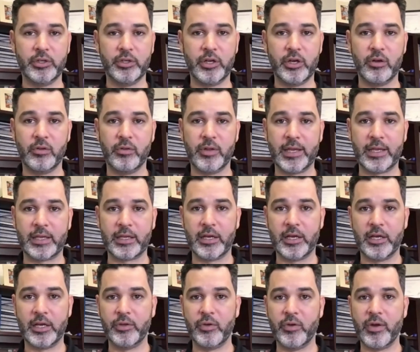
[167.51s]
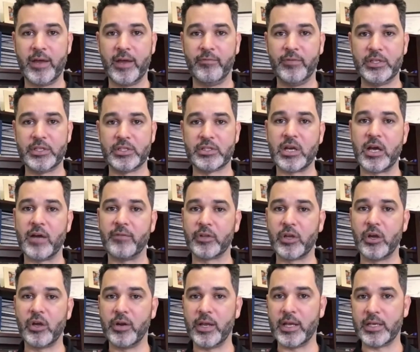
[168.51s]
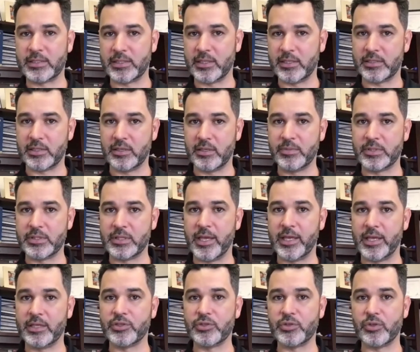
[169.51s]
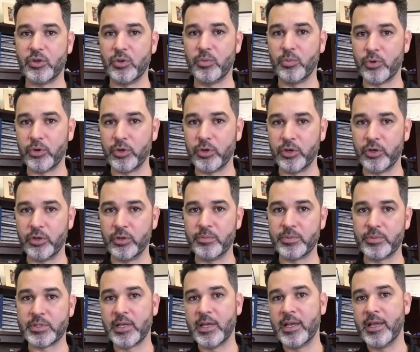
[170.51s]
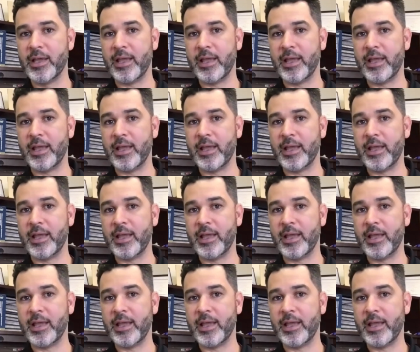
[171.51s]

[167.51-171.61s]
You have these soft codec systems like Zoom rooms,